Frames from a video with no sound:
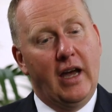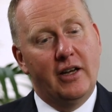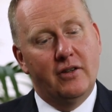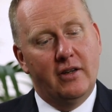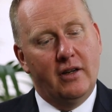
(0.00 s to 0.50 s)

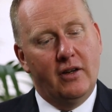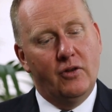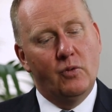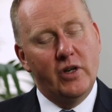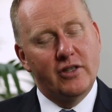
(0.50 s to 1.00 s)
And
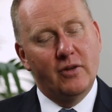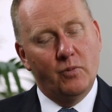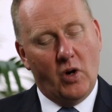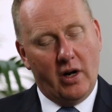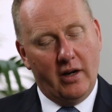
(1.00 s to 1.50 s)
the reason
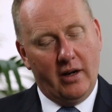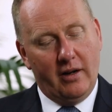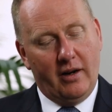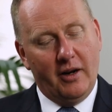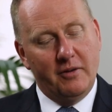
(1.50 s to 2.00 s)
why
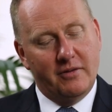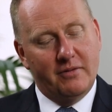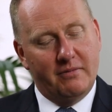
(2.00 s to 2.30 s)
I